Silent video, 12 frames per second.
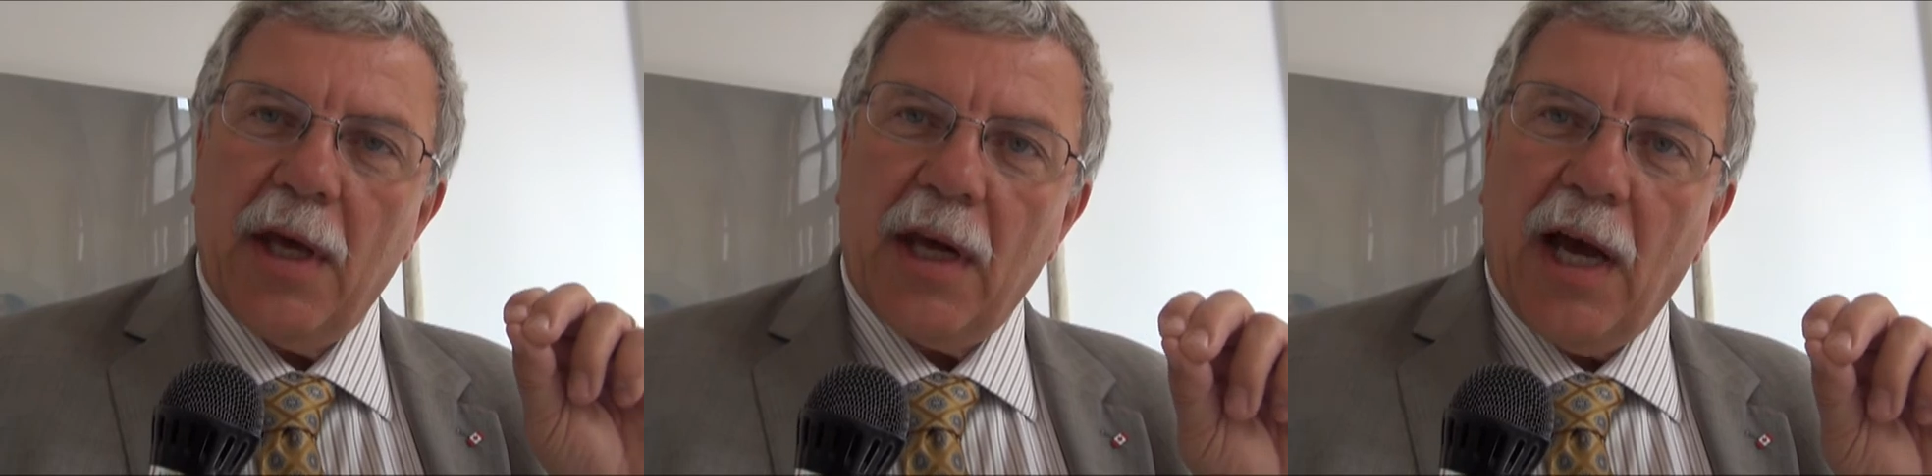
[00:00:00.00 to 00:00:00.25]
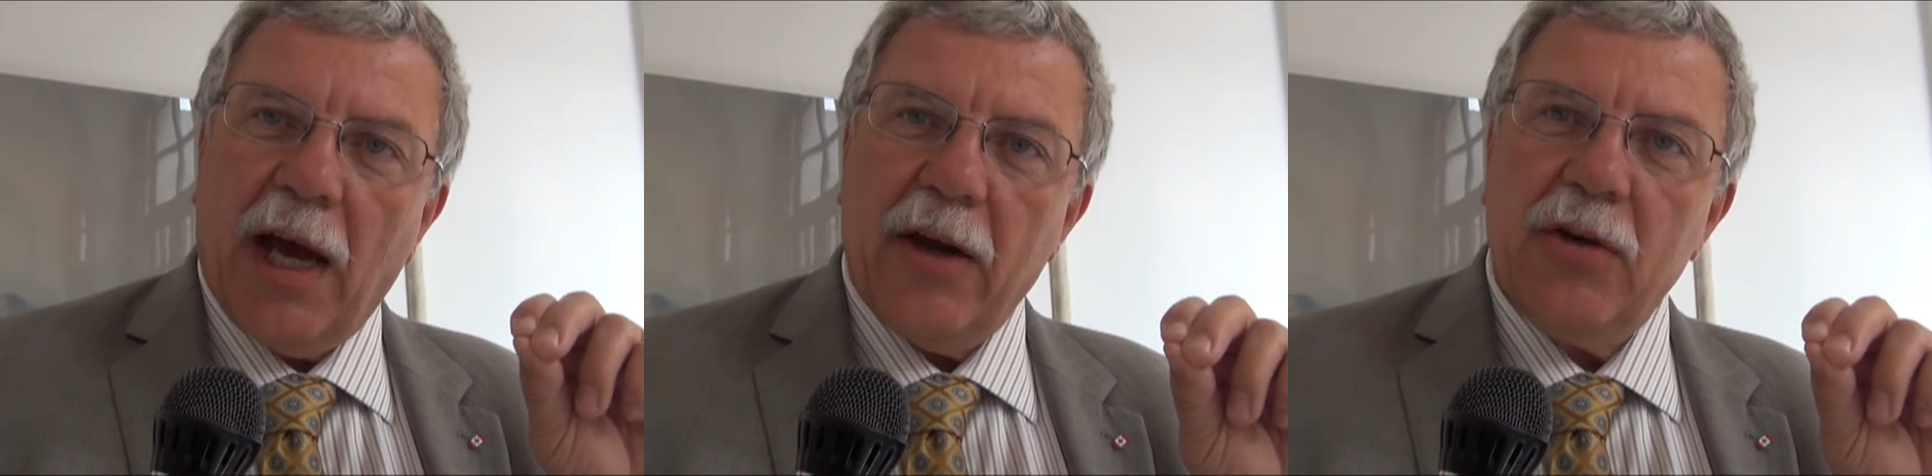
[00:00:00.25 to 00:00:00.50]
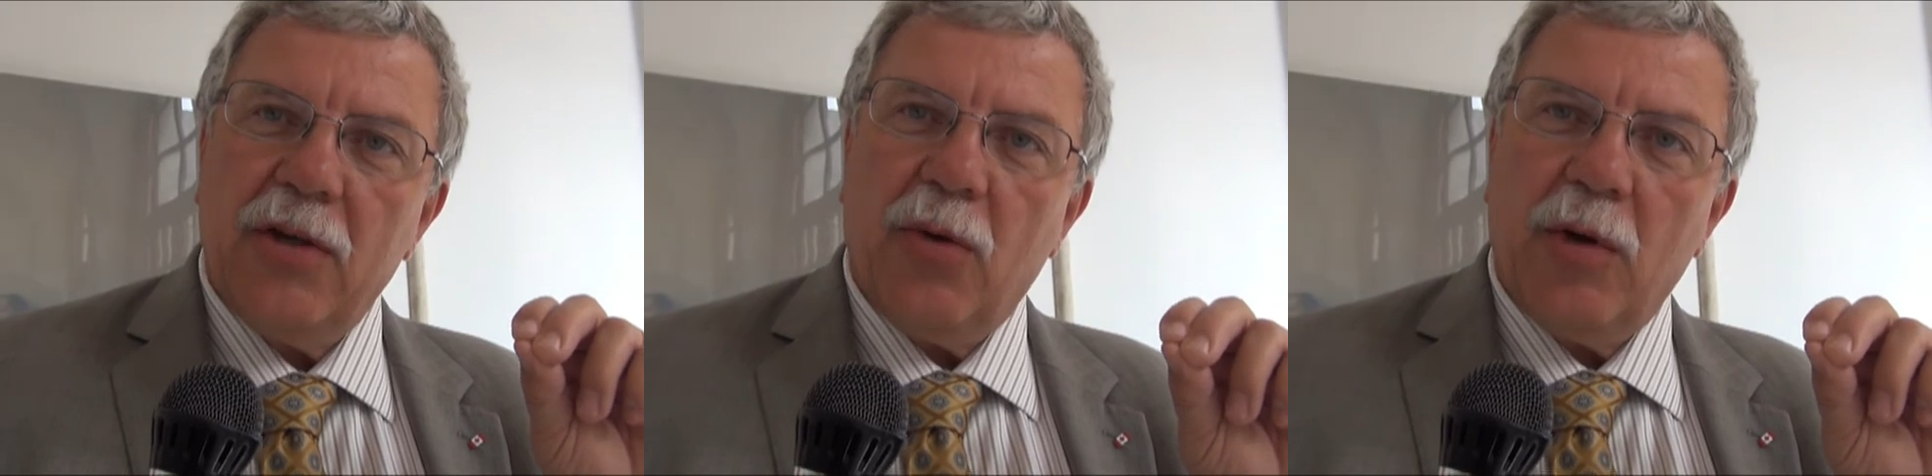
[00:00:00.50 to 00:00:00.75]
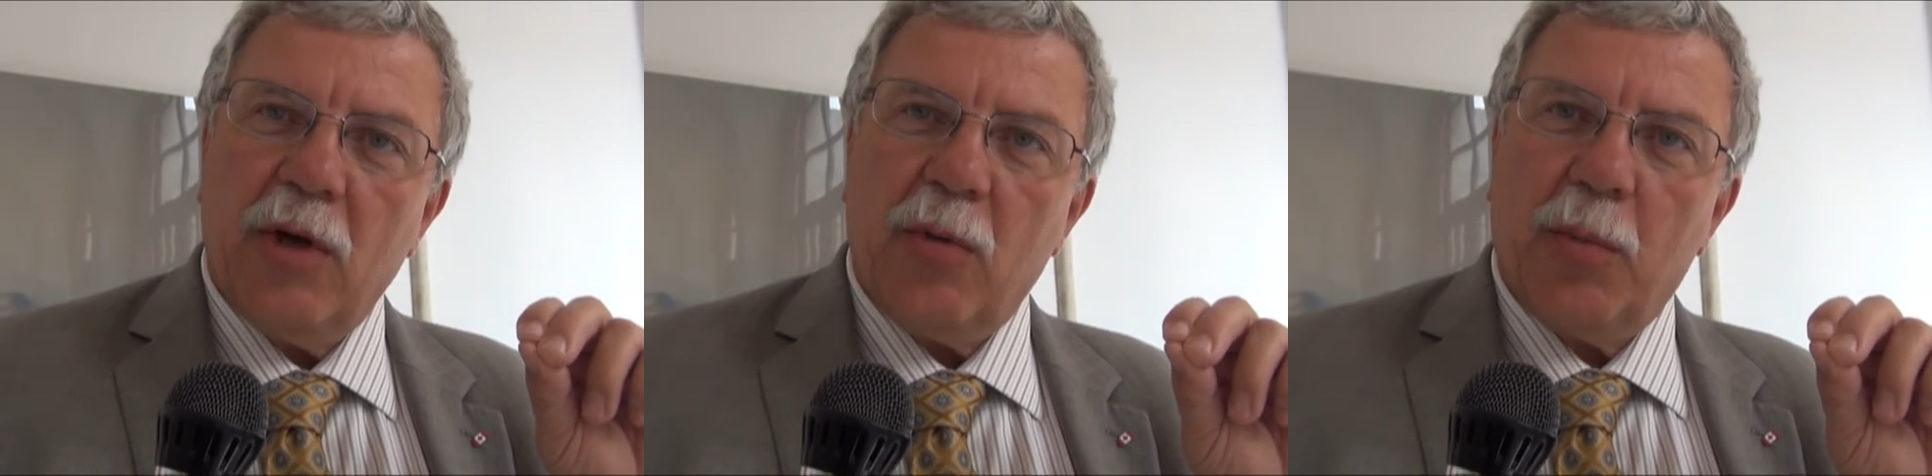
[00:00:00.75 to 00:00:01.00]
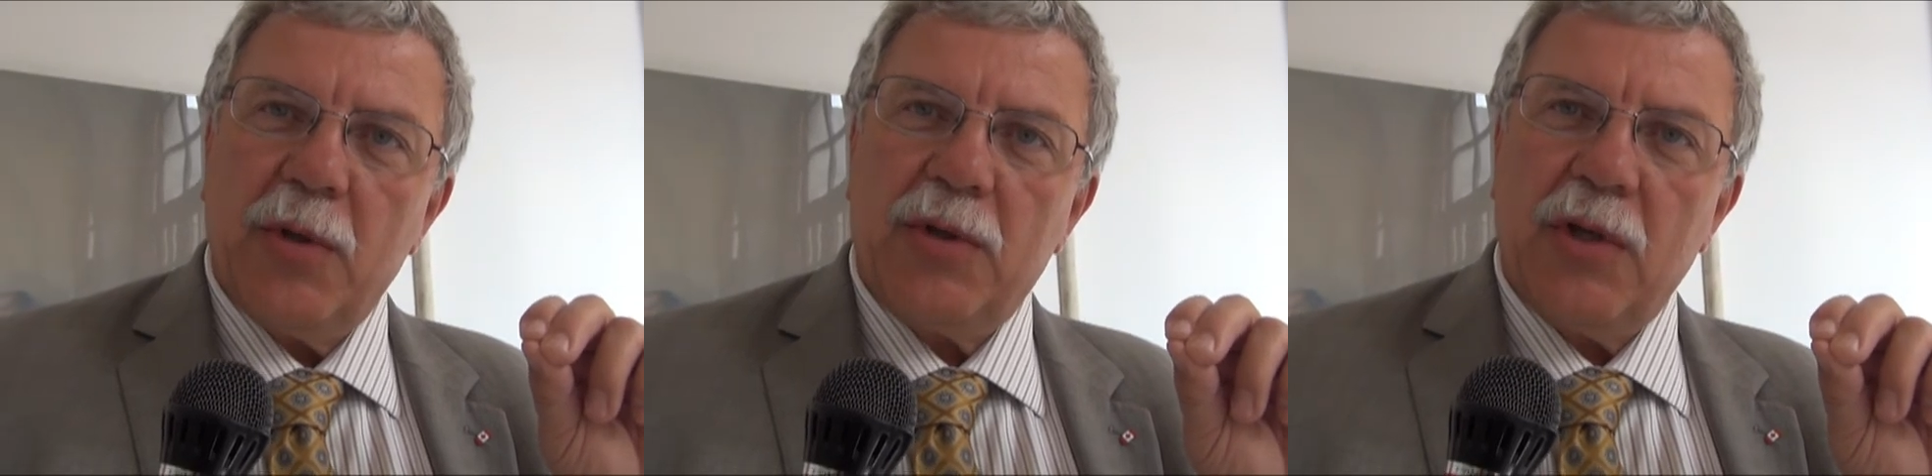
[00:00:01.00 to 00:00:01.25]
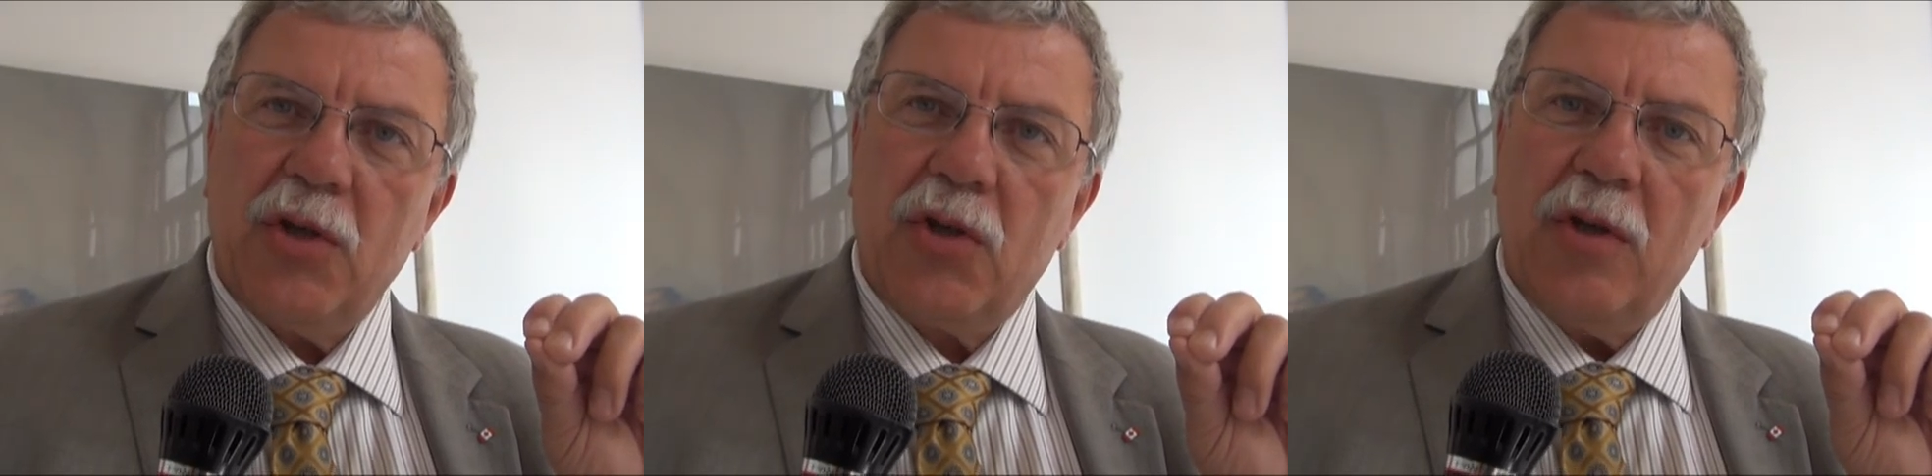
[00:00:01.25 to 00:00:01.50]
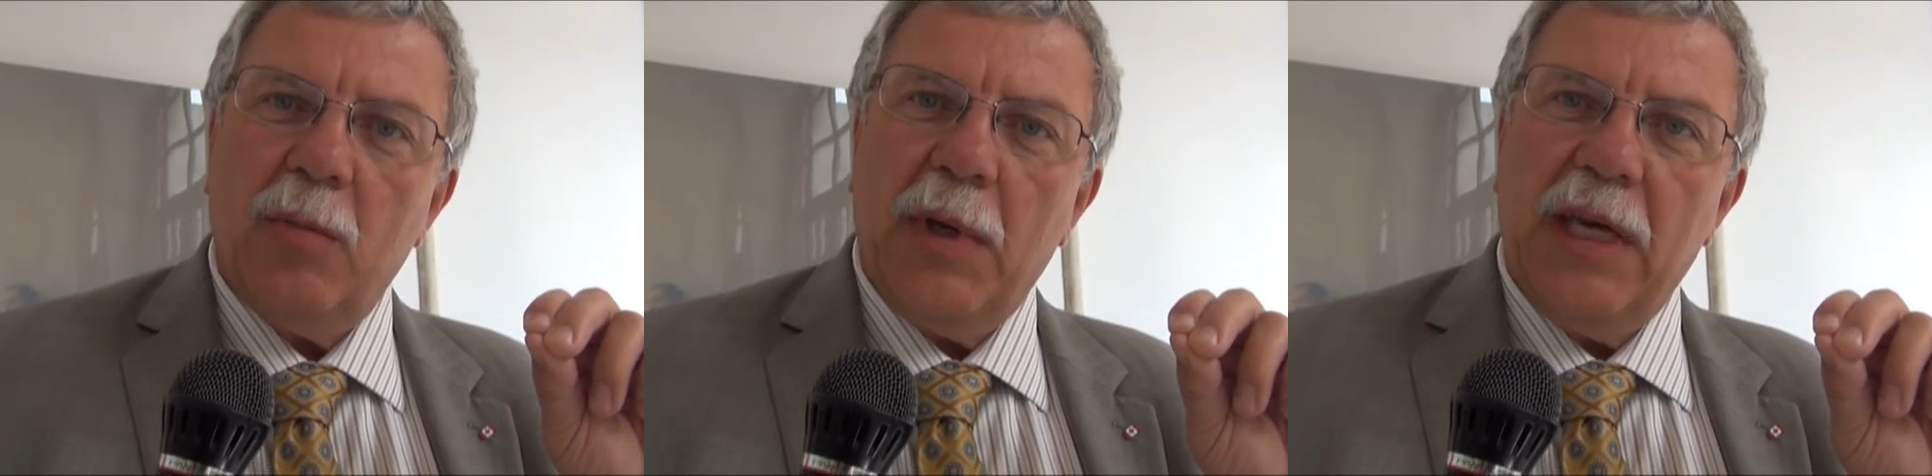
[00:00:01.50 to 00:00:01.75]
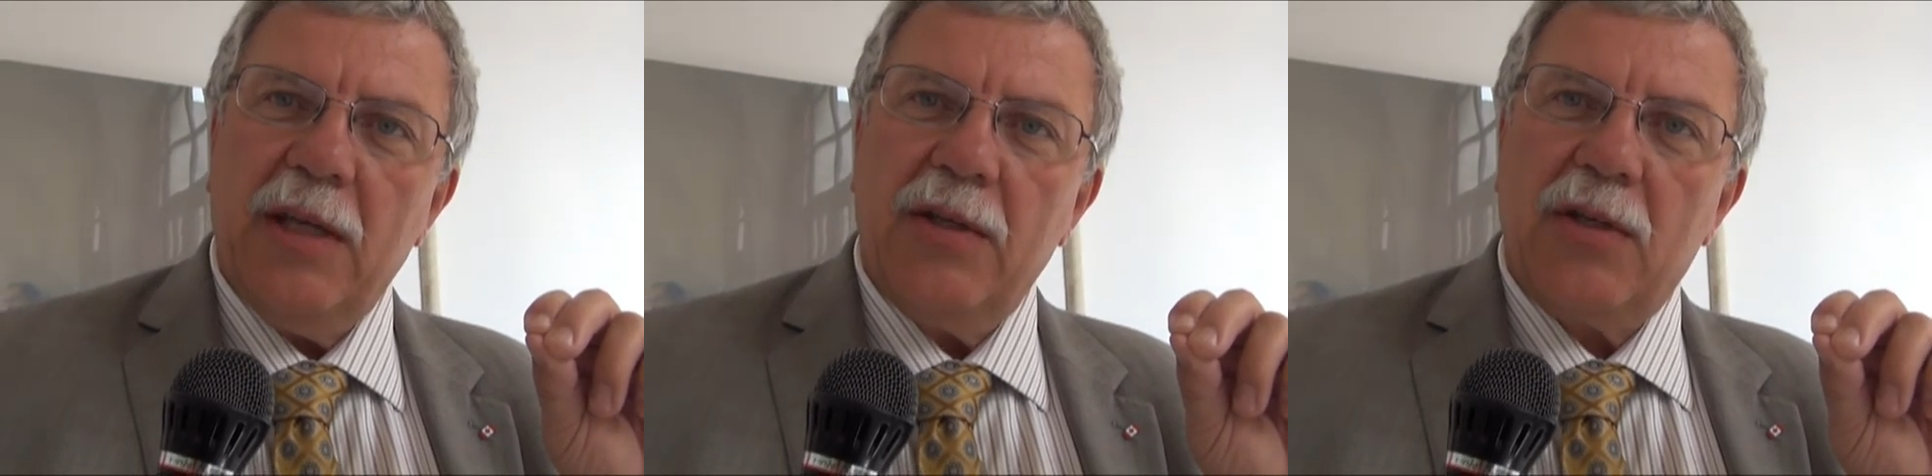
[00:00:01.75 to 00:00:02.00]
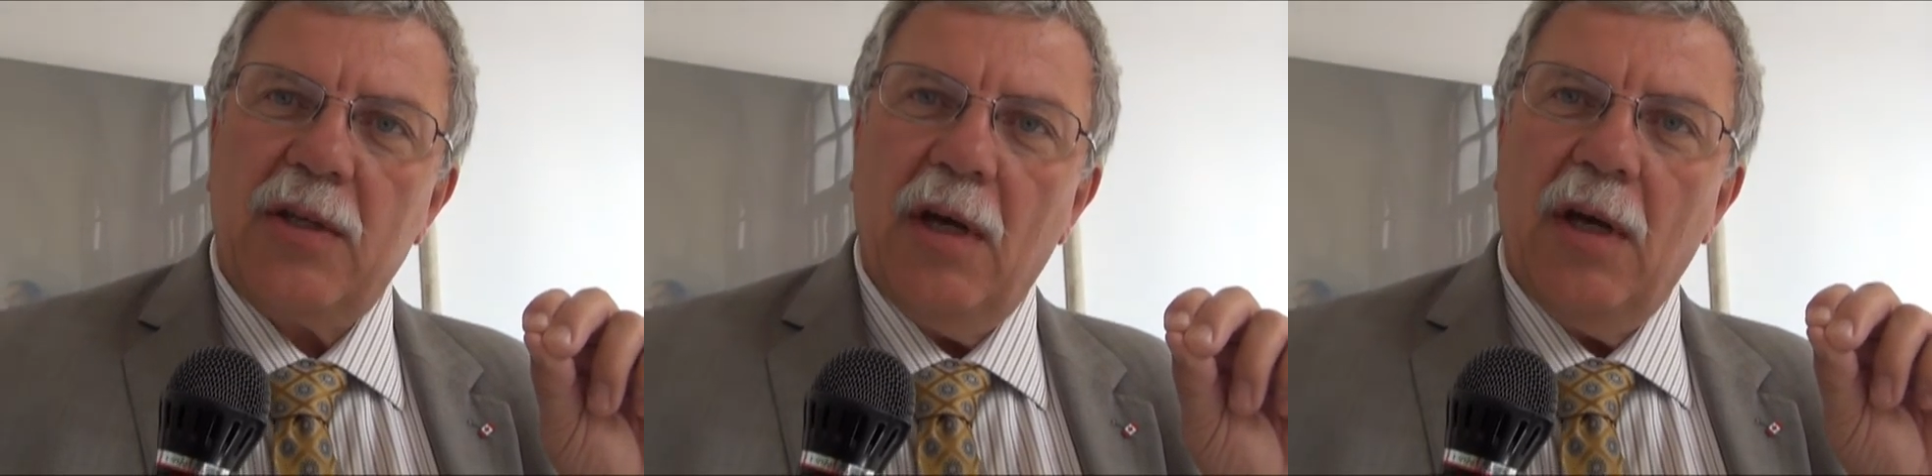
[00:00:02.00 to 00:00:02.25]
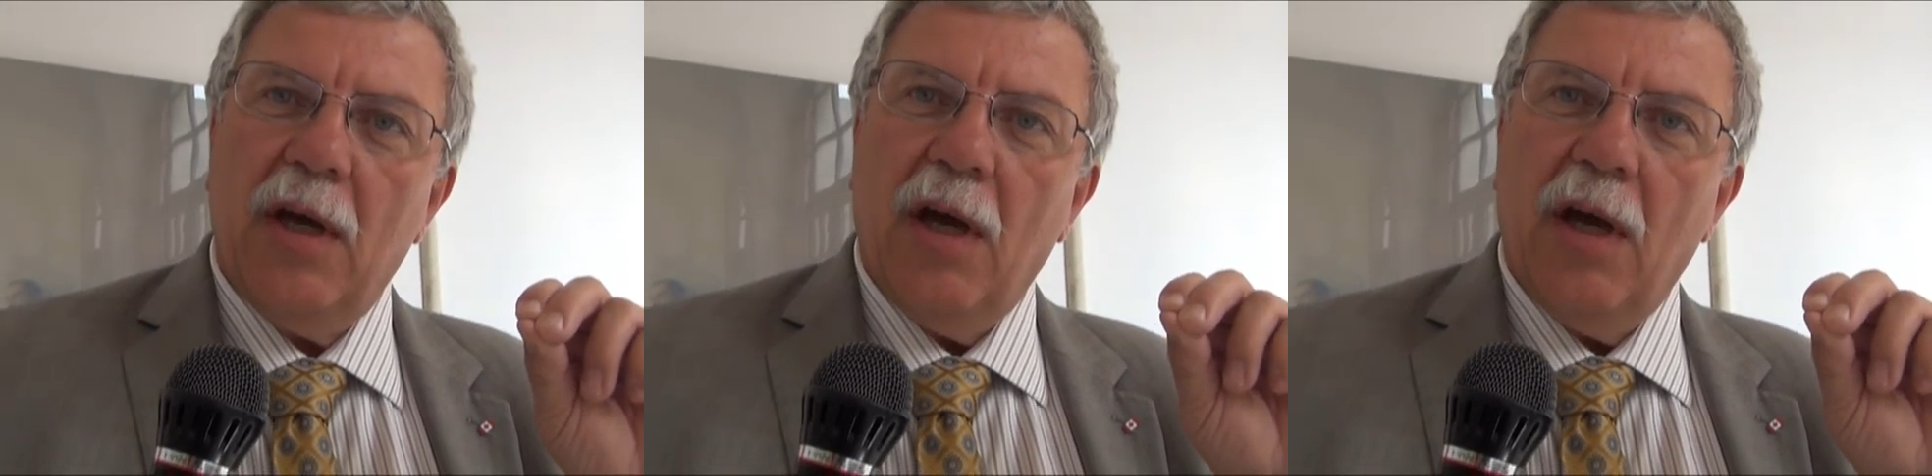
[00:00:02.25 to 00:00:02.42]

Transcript: That higher degree of precision means